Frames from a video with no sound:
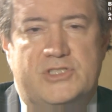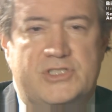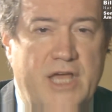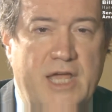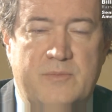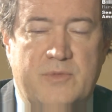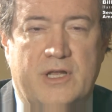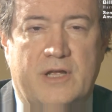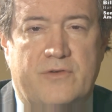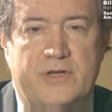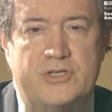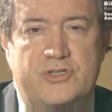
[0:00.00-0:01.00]

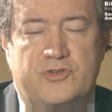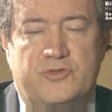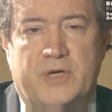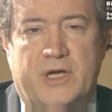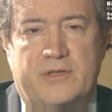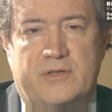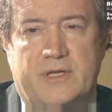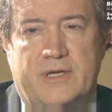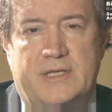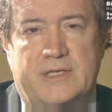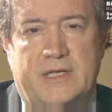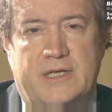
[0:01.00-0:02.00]
statement ever issued by the
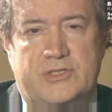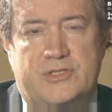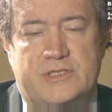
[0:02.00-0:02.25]
United